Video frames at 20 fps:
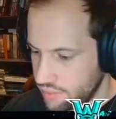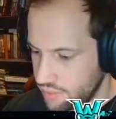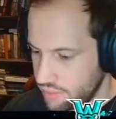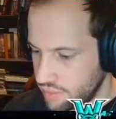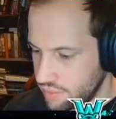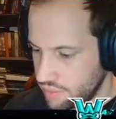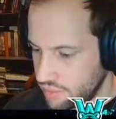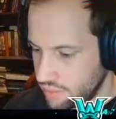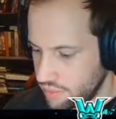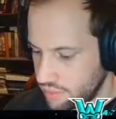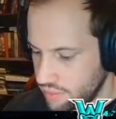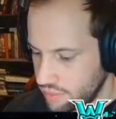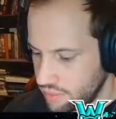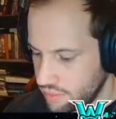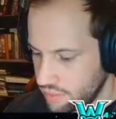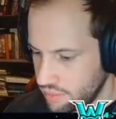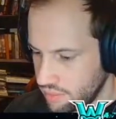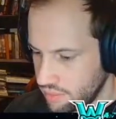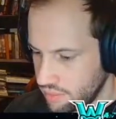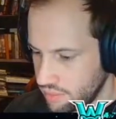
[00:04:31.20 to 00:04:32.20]

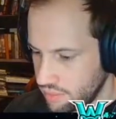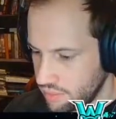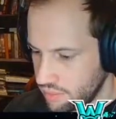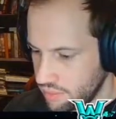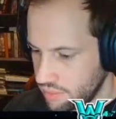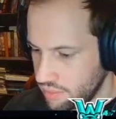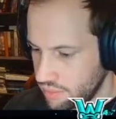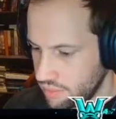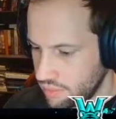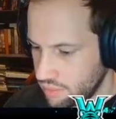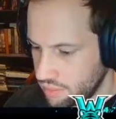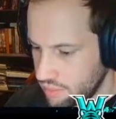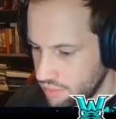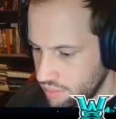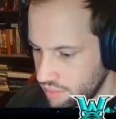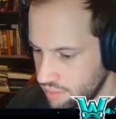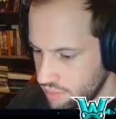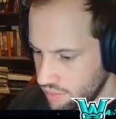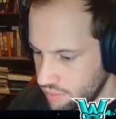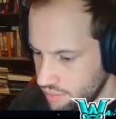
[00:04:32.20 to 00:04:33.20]
Nobody speaks.